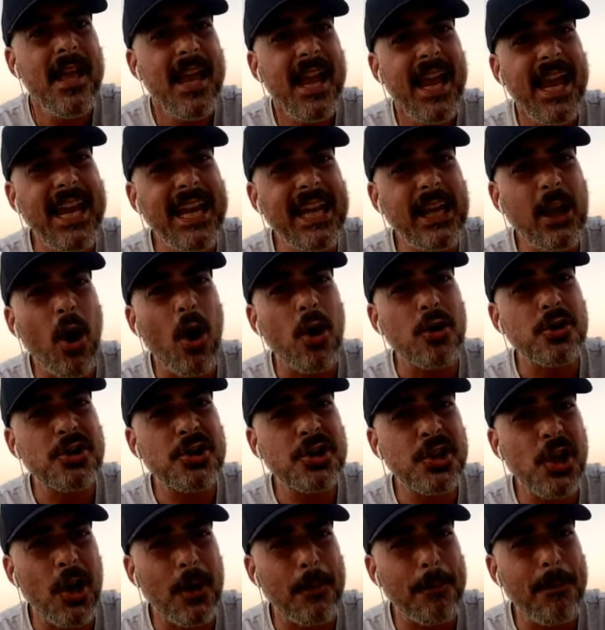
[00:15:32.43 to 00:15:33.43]
He got
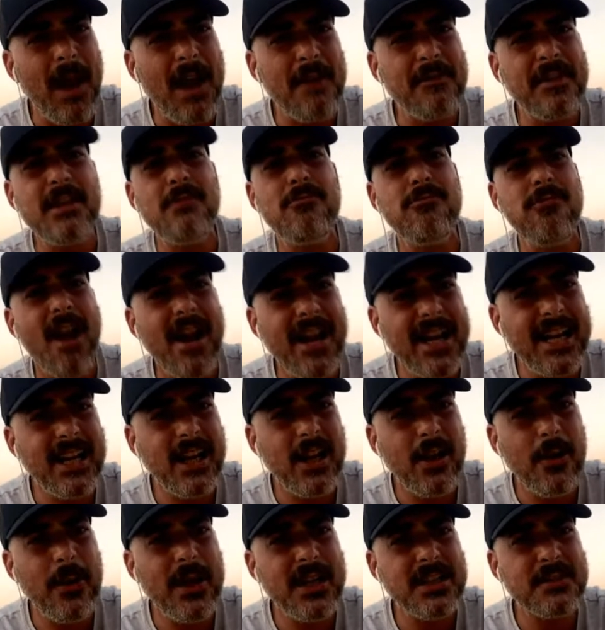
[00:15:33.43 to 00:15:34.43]
shook, bruv. He ran
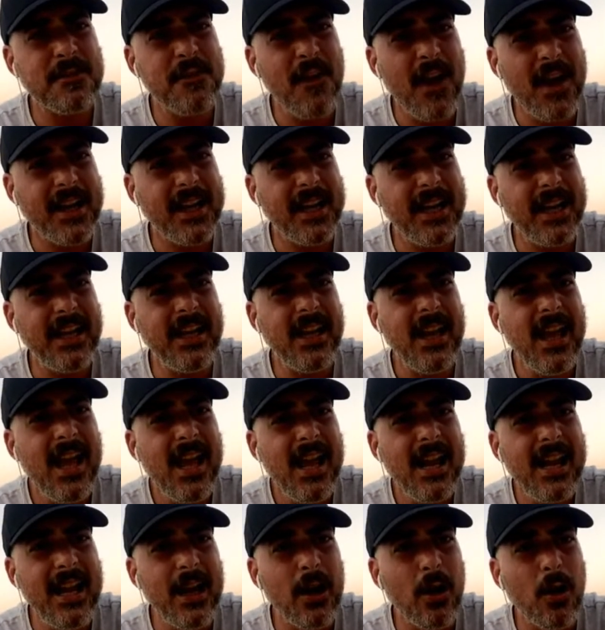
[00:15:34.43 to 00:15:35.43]
into his fucking
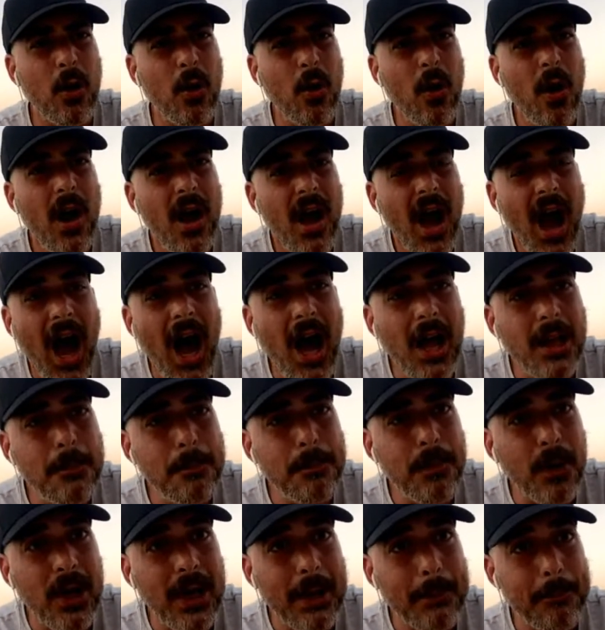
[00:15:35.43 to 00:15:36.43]
little
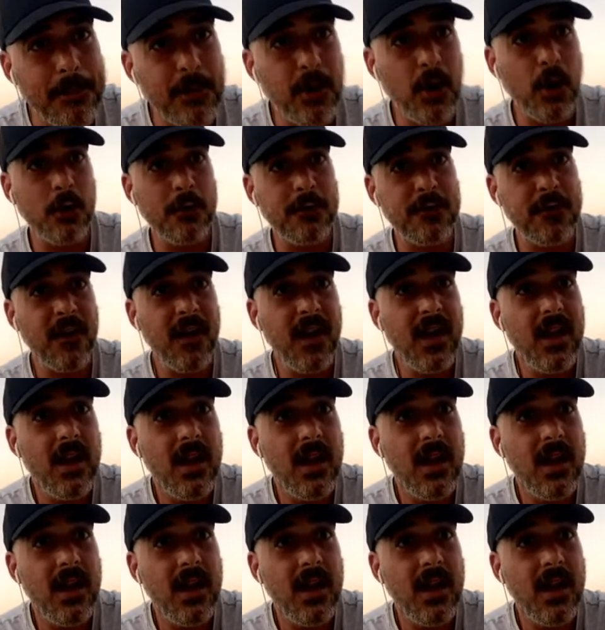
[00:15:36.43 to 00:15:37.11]
unbulletproof